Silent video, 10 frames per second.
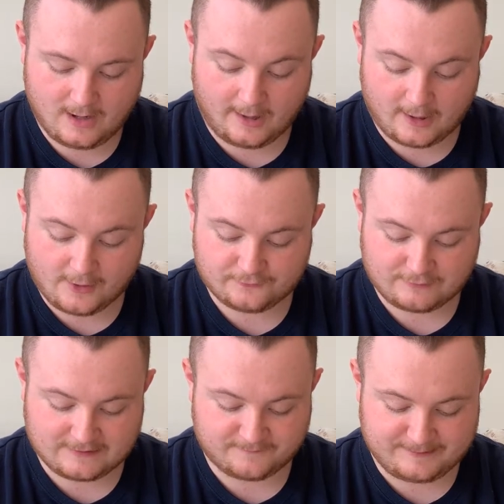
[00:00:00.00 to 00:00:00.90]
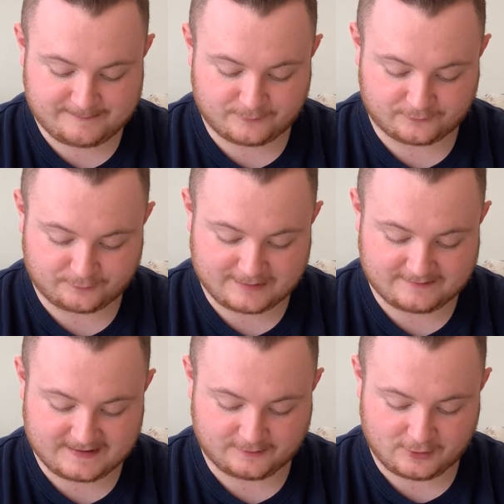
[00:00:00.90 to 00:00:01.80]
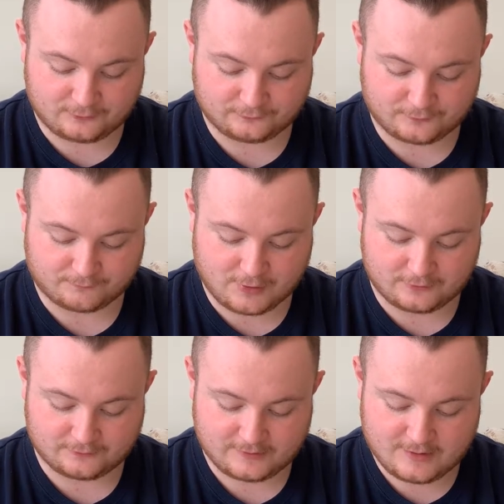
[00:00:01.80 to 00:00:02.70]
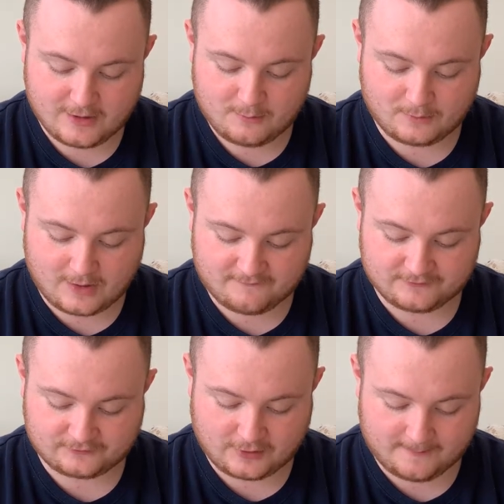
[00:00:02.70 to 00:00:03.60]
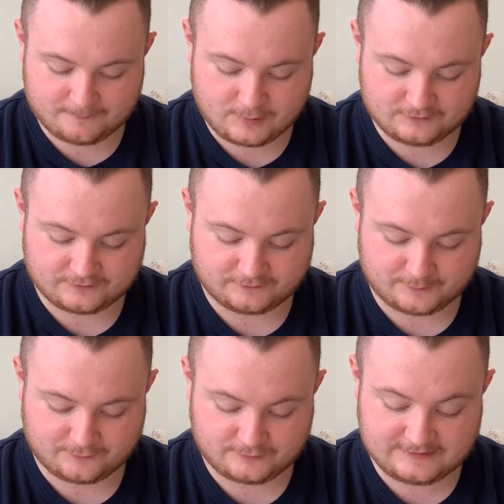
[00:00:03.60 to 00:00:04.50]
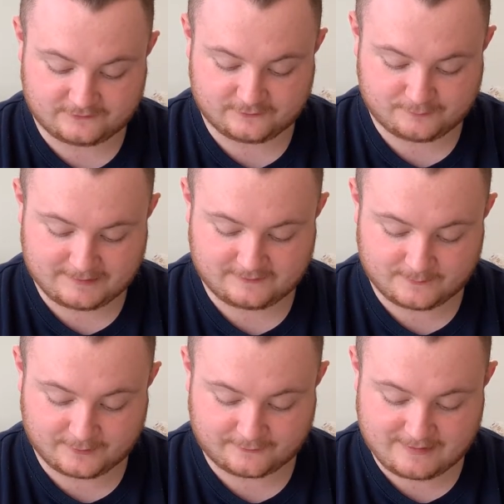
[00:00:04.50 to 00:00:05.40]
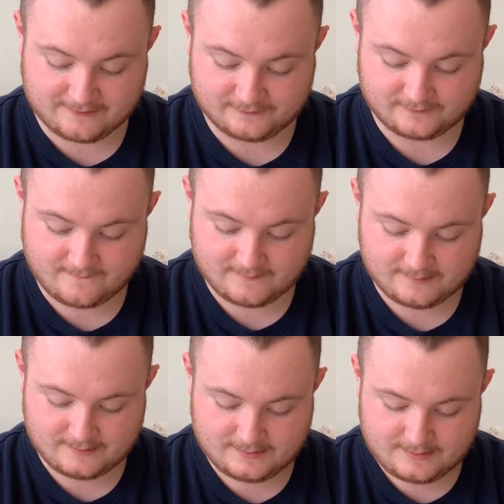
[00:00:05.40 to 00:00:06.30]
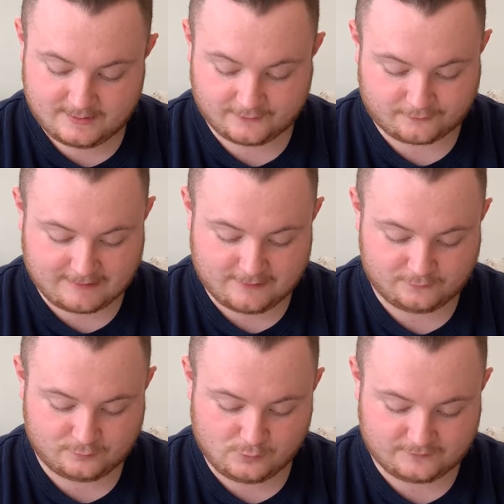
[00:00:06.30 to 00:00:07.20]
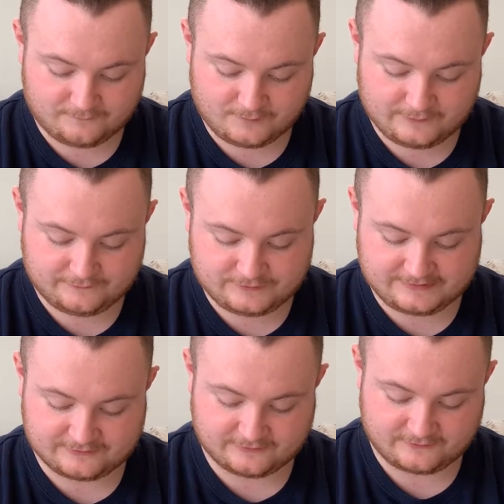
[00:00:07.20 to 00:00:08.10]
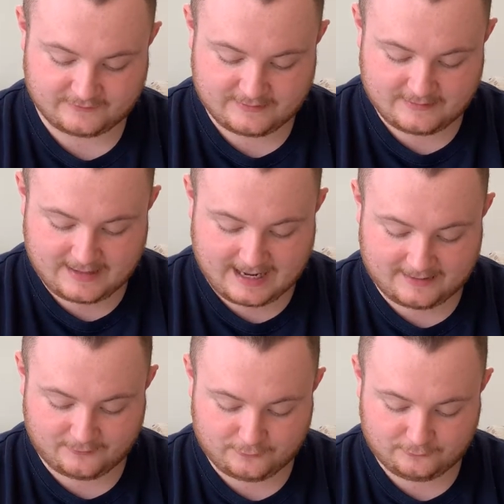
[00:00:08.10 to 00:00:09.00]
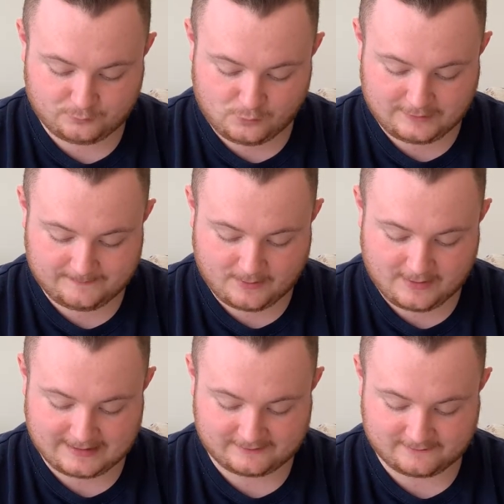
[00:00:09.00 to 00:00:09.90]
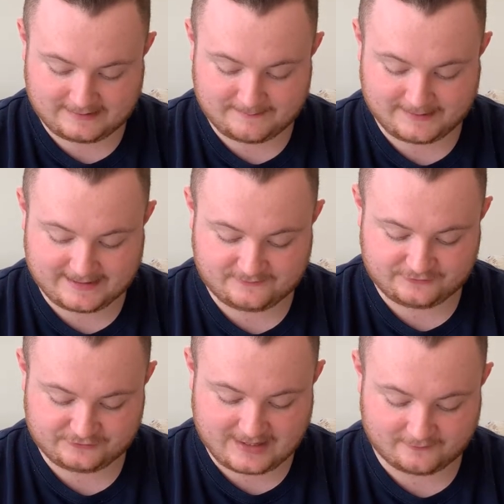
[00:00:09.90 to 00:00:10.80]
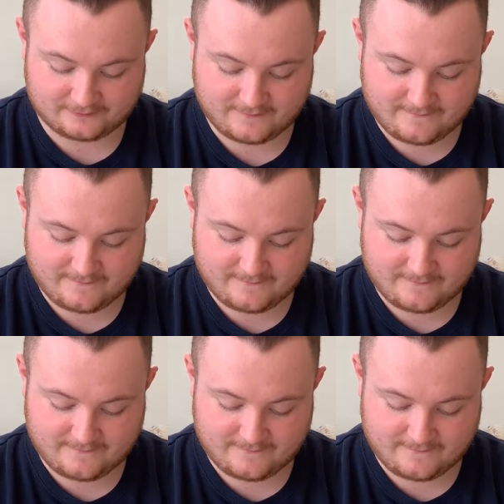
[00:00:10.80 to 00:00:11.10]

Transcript: A large crowd of people spread their cloaks on the road, while others cut branches from the trees and spread them on the ground. The crowds walked in front of Jesus, and those walking behind, they began to shout,